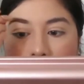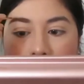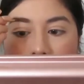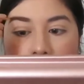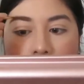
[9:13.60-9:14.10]

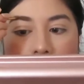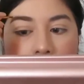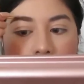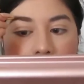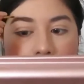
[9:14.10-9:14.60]

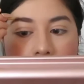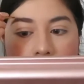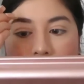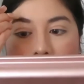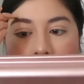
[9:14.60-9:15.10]
here
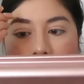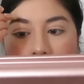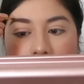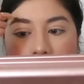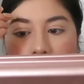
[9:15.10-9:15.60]

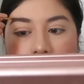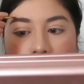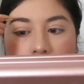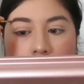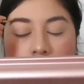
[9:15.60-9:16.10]
and over
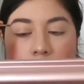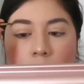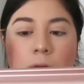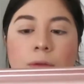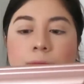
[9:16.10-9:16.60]

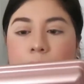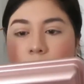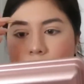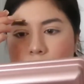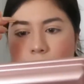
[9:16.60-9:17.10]
here.
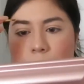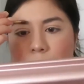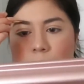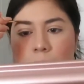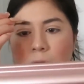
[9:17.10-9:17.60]

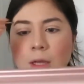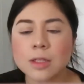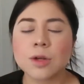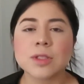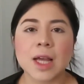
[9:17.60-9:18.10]

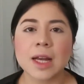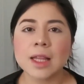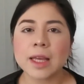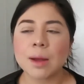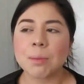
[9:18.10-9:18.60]
So it's kind of
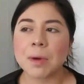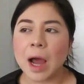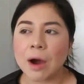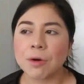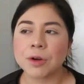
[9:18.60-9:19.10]
like a
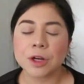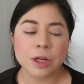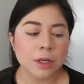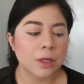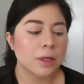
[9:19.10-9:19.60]

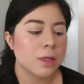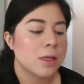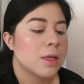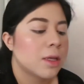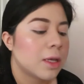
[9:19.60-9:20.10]
powder
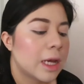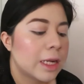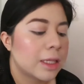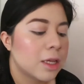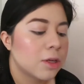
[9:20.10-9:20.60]
kind
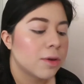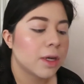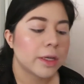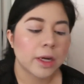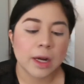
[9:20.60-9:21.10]
of thing you're doing
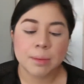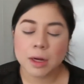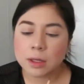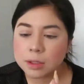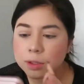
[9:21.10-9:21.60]
on your
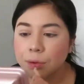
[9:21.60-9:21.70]
eyebrows.